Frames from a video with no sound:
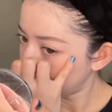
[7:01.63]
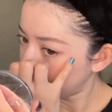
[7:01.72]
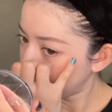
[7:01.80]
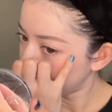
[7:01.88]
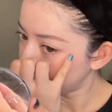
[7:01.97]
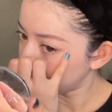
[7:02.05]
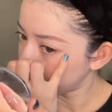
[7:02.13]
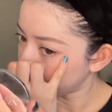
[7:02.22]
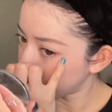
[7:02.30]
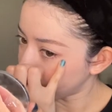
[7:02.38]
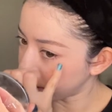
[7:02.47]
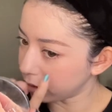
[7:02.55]
is when
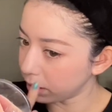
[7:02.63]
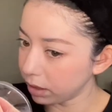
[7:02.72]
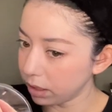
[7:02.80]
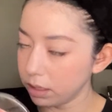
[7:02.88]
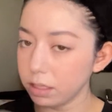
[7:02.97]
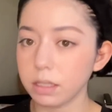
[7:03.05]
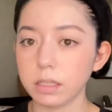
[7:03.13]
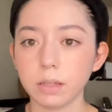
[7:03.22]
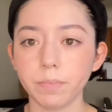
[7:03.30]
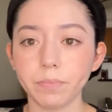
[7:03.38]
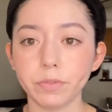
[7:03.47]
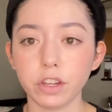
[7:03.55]
I'm using this,
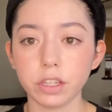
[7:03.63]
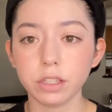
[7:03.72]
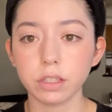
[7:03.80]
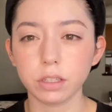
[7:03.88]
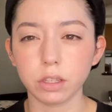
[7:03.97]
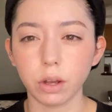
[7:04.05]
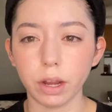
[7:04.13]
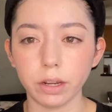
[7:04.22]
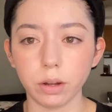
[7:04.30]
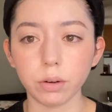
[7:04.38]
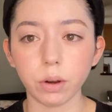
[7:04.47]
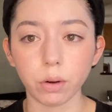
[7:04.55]
just so I
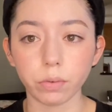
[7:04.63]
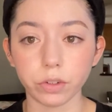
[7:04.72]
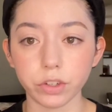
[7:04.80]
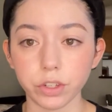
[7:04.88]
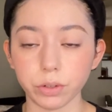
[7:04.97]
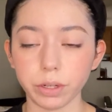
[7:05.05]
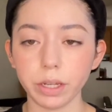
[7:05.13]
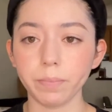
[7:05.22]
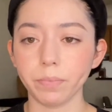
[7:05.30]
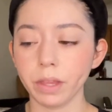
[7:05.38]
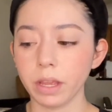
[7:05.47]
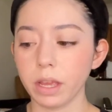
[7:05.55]
don't overdo it,
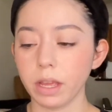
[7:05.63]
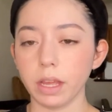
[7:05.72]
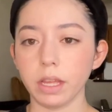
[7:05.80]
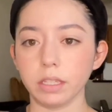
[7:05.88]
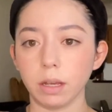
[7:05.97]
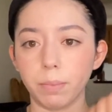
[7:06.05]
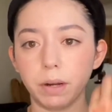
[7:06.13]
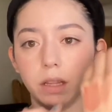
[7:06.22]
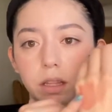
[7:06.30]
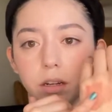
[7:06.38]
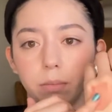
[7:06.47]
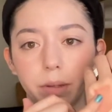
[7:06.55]
is I'll put a
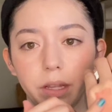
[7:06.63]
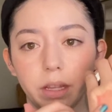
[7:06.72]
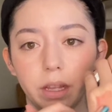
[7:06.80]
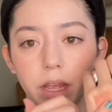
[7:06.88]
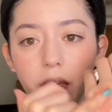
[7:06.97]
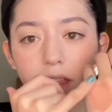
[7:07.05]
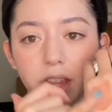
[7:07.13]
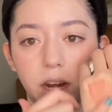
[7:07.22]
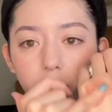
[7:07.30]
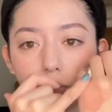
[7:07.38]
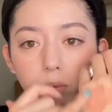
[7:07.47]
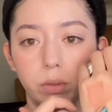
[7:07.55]
little bit and then
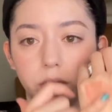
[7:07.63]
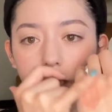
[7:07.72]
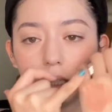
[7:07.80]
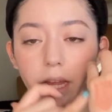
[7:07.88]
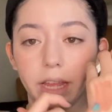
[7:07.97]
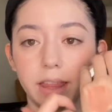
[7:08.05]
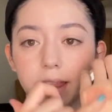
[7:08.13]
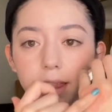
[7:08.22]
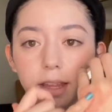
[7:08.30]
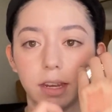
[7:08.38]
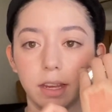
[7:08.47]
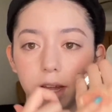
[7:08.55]
I'll really like
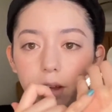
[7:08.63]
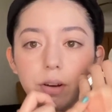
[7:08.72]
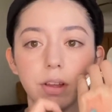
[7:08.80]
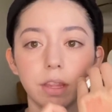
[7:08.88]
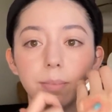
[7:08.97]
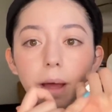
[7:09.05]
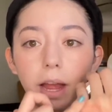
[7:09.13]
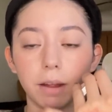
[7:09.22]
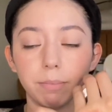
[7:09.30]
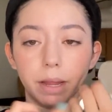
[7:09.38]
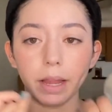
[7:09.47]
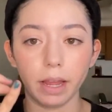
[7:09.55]
thin it out on the back of
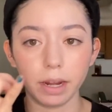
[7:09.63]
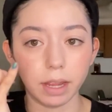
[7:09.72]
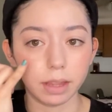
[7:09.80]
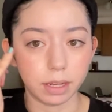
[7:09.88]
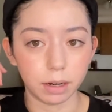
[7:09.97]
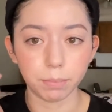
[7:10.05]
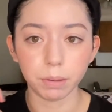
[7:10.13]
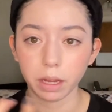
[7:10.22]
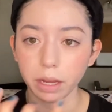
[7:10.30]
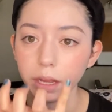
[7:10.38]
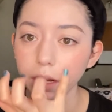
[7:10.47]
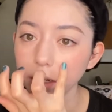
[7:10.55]
my hand and then apply
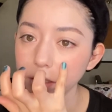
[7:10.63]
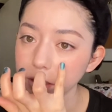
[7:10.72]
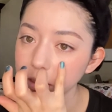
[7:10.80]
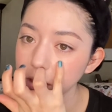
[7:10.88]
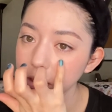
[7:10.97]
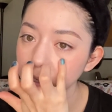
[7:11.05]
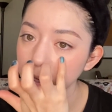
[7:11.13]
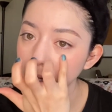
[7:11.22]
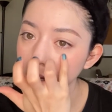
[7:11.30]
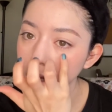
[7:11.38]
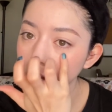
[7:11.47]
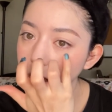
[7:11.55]
it, and it just
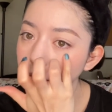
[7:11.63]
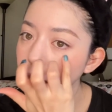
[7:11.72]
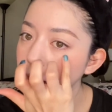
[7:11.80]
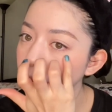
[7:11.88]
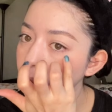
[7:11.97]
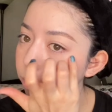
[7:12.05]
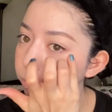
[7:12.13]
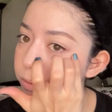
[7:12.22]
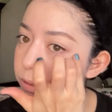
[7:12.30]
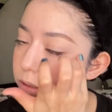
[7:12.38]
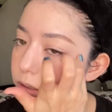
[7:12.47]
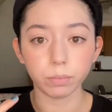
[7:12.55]
kind of
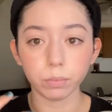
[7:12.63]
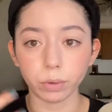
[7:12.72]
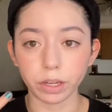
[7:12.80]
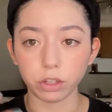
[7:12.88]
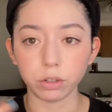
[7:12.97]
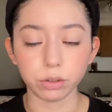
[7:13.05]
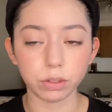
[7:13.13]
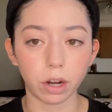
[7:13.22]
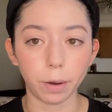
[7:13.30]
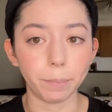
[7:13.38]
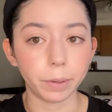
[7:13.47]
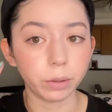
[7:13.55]
helps when you
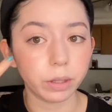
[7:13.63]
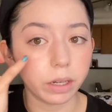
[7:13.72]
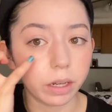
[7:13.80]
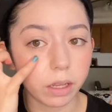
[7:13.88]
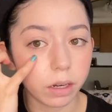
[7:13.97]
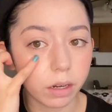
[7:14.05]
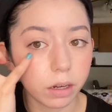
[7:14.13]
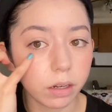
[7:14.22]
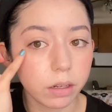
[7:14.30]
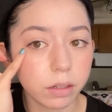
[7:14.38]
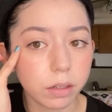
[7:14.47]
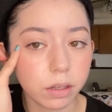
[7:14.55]
start building it.
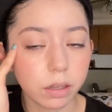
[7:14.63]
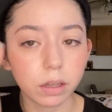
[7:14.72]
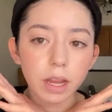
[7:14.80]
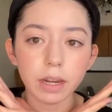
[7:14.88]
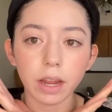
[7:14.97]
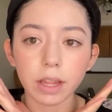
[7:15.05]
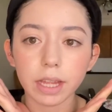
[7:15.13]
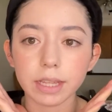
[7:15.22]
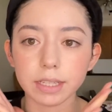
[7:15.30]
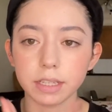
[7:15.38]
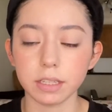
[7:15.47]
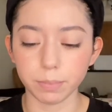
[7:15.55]
Now that
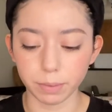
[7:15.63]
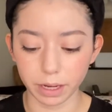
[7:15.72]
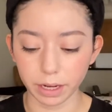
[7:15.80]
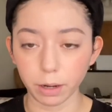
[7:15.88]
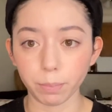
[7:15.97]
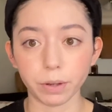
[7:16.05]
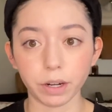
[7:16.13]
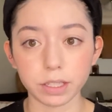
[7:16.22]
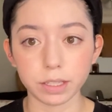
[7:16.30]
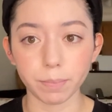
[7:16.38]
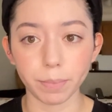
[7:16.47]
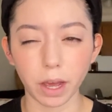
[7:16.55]
this is applied, I'll put on
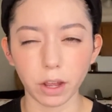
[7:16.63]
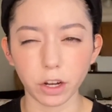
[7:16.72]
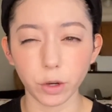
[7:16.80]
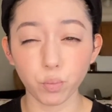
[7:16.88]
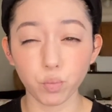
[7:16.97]
some powder.